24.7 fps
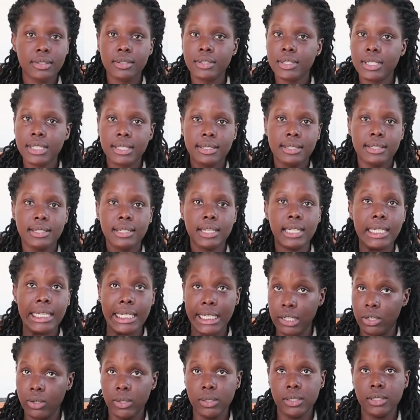it's
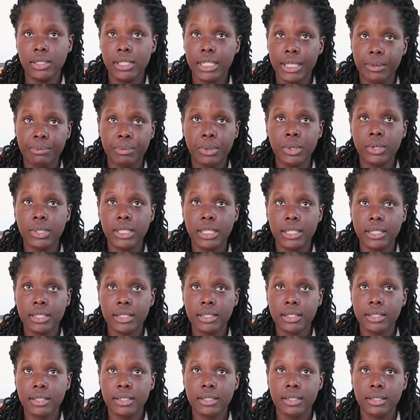illegal in Poland.
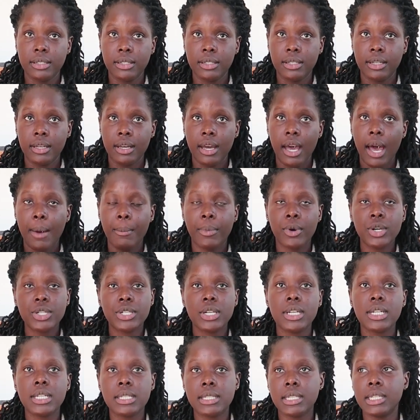
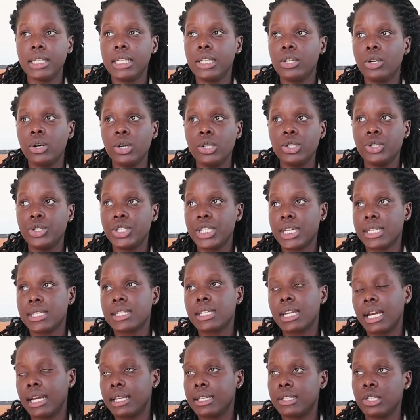Abortion is illegal. You
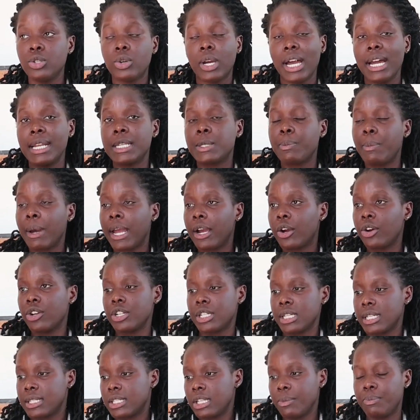can't buy
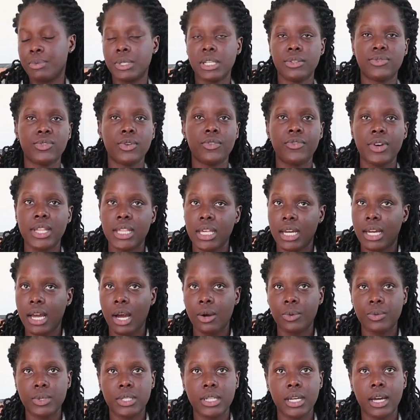contraceptives over the
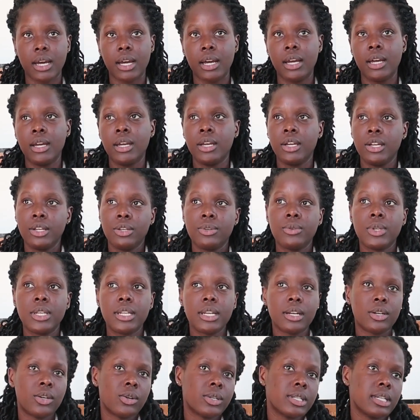counter. You need
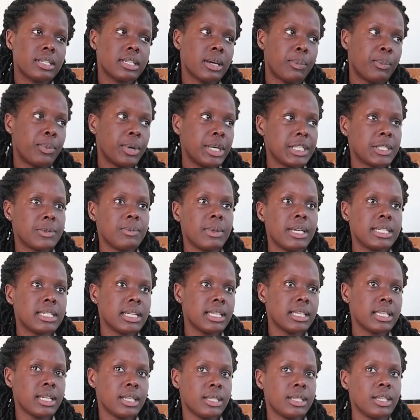a doctor's appointment,
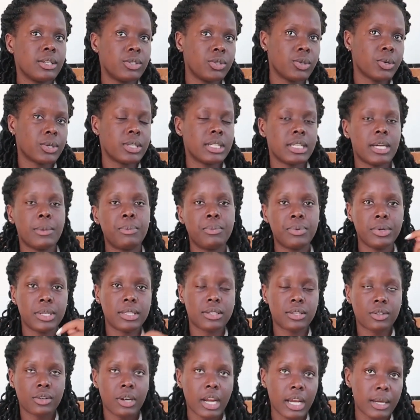and then the doctor
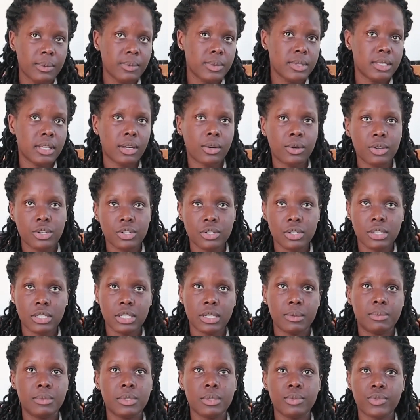prescribes the
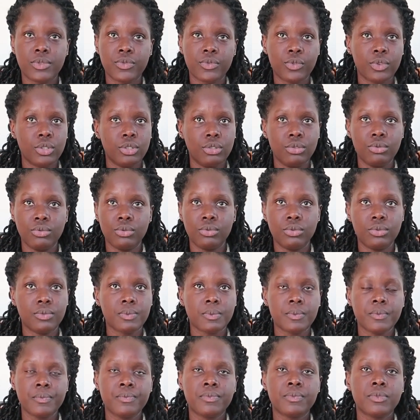contraceptives for you.
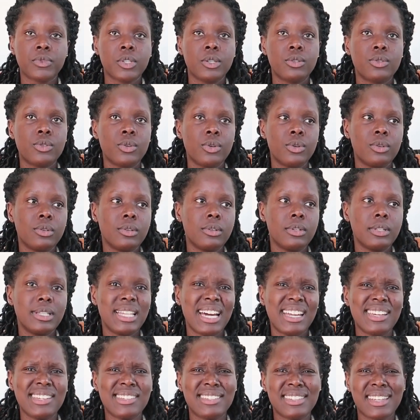So
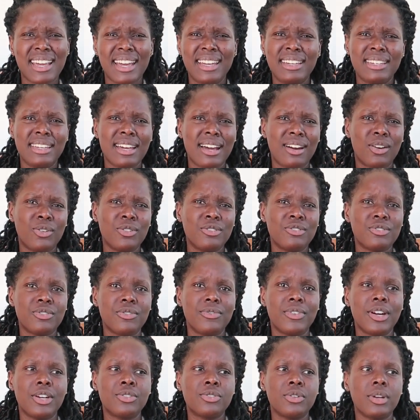that is kind of
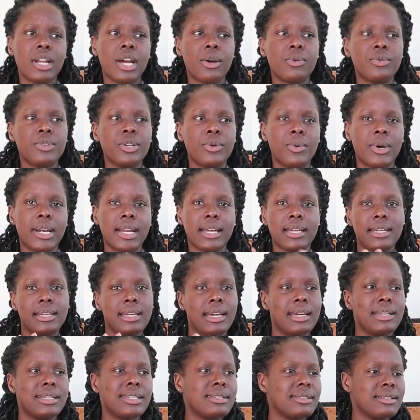controversial. I wouldn't want to
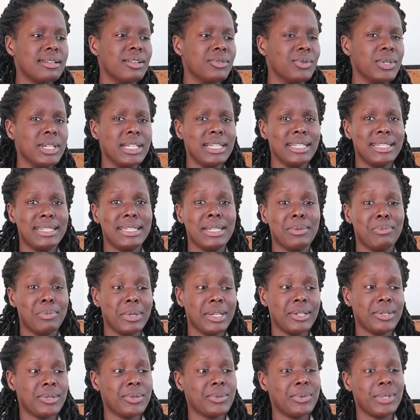get really deep
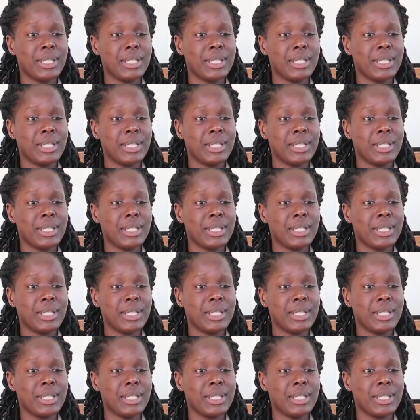into